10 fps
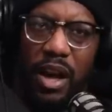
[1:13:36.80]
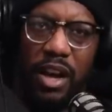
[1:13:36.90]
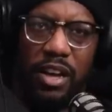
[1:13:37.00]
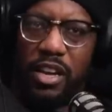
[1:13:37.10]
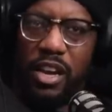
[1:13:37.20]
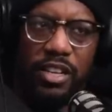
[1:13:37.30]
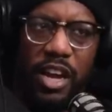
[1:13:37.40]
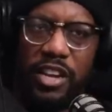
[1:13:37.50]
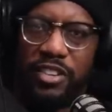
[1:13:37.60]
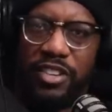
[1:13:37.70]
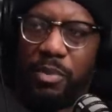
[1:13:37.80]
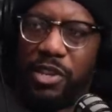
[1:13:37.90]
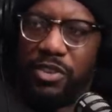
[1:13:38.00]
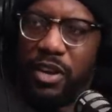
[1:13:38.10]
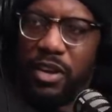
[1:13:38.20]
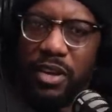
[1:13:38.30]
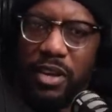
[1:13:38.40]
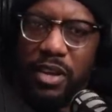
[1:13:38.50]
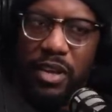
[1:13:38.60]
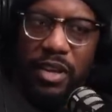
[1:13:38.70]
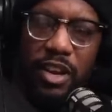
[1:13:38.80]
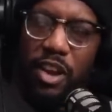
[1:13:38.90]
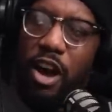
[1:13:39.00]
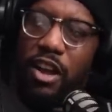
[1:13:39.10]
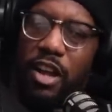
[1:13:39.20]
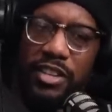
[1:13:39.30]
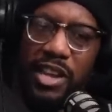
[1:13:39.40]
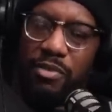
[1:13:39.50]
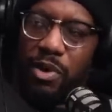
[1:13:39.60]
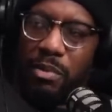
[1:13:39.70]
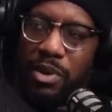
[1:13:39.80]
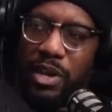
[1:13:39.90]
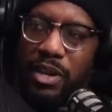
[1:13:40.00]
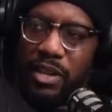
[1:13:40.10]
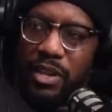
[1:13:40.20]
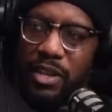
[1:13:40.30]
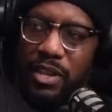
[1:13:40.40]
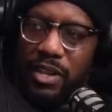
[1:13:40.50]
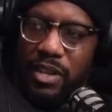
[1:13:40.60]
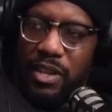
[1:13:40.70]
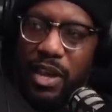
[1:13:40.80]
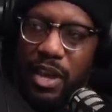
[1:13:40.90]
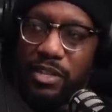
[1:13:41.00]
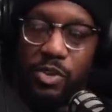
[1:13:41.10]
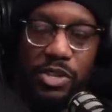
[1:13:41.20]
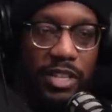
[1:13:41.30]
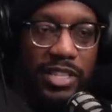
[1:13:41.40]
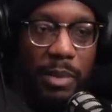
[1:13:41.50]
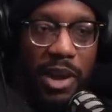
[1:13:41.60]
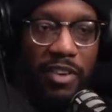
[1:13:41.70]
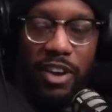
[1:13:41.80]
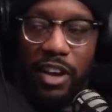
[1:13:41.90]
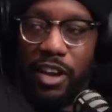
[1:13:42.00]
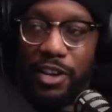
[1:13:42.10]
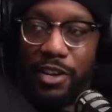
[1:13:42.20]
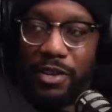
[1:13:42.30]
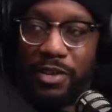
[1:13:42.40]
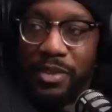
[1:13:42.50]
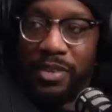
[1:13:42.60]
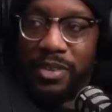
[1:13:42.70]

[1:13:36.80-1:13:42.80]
I need to see a picture. Oh. Lala's another one, blood. I told you, I'd tap out of Lala, you know.